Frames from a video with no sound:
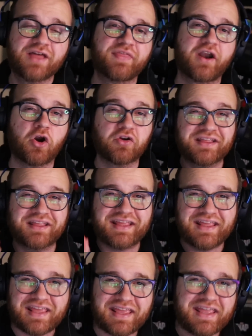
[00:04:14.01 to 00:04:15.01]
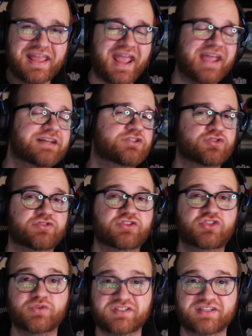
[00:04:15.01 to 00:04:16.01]
that are key answers
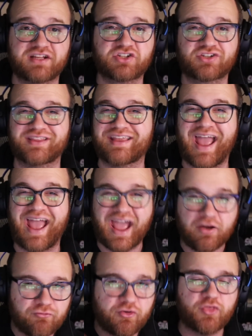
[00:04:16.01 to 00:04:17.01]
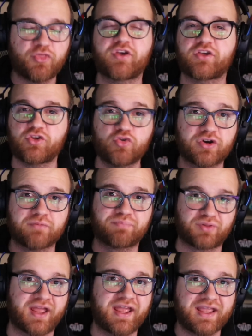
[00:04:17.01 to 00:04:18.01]
to essentially everything you could
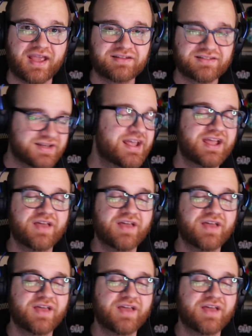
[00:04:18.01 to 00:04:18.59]
play against